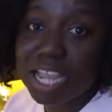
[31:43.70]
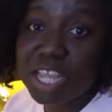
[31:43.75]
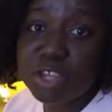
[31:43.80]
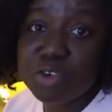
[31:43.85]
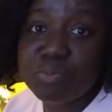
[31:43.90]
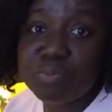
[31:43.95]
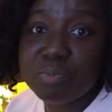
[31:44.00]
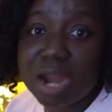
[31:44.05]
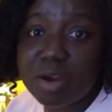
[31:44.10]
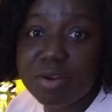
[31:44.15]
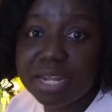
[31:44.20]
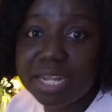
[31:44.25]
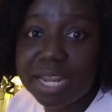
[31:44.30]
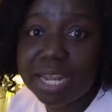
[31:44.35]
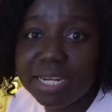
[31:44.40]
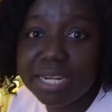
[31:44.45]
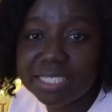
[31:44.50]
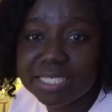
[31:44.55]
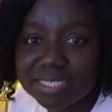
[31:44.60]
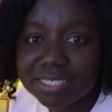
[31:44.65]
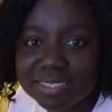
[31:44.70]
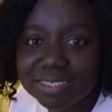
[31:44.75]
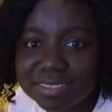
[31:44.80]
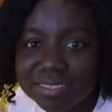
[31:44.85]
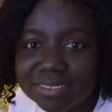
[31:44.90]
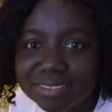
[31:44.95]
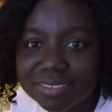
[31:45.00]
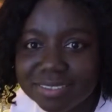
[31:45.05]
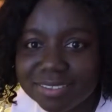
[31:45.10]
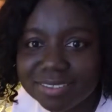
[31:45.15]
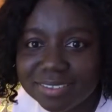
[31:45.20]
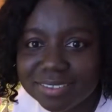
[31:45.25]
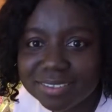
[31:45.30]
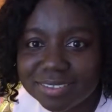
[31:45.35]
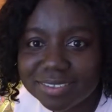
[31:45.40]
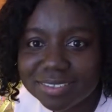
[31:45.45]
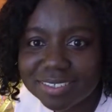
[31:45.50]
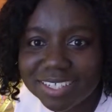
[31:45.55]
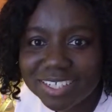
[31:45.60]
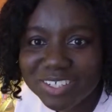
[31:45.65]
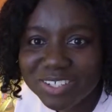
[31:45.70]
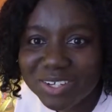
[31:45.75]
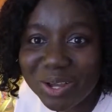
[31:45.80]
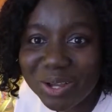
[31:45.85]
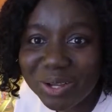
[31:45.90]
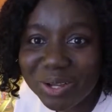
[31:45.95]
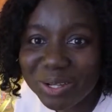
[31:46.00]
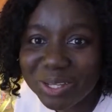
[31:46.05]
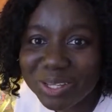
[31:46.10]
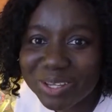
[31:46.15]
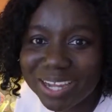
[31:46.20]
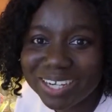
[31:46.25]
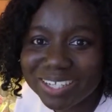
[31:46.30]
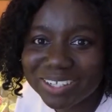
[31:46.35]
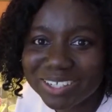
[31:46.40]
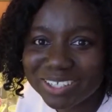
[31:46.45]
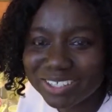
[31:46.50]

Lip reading: you marinate, no, you are not